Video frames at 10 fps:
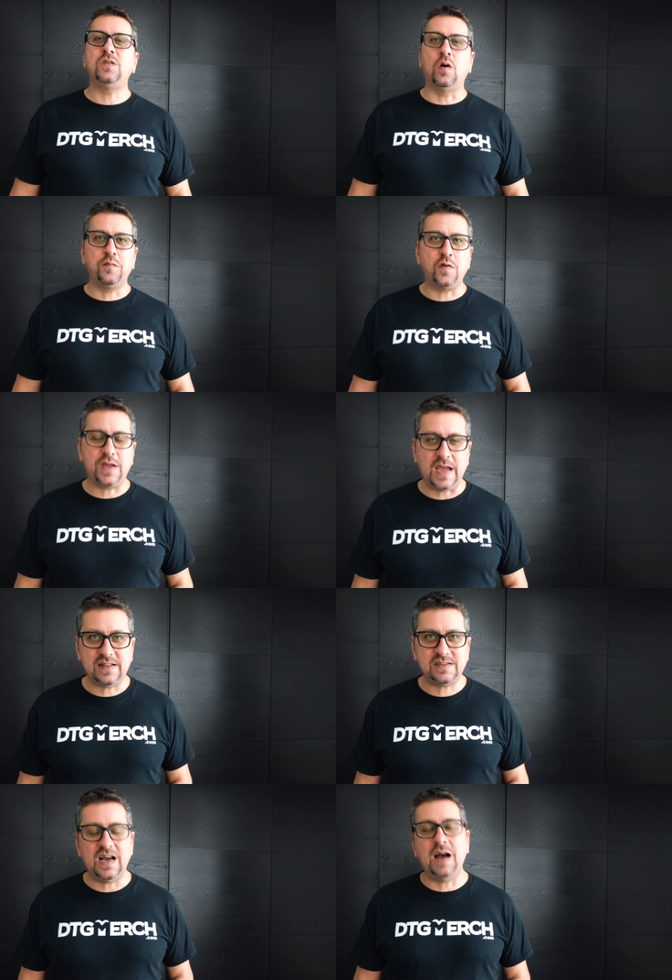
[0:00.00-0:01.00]
don't
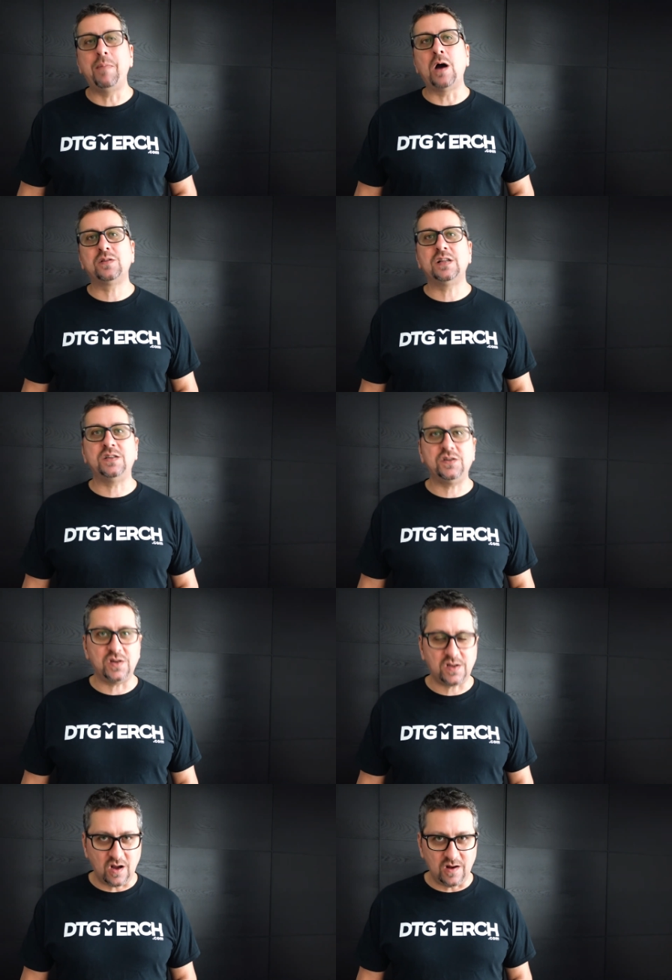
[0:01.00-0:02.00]
forget about the
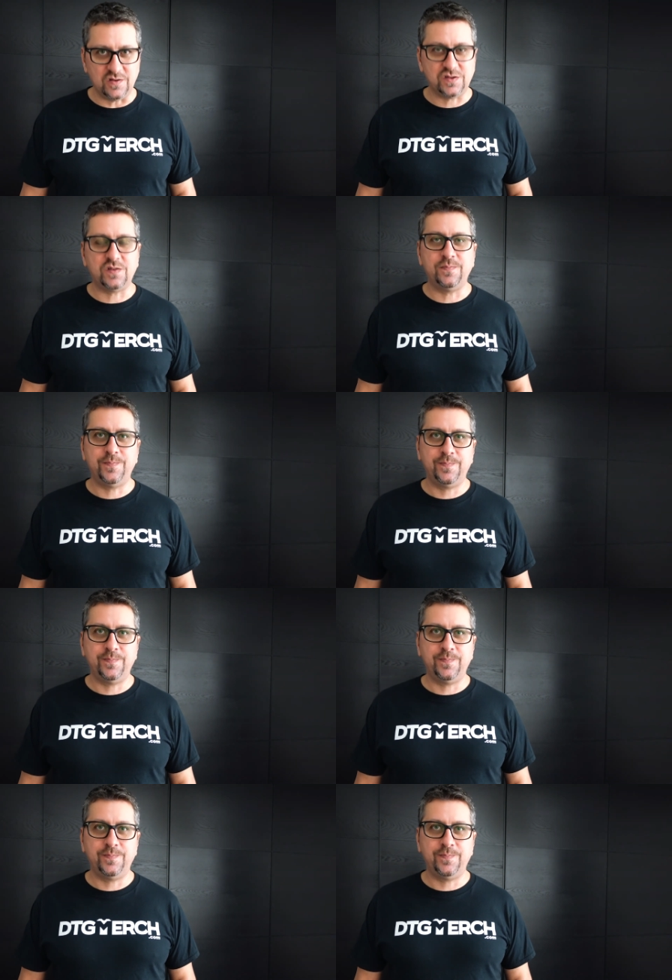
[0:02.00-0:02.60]
t-shirt colors.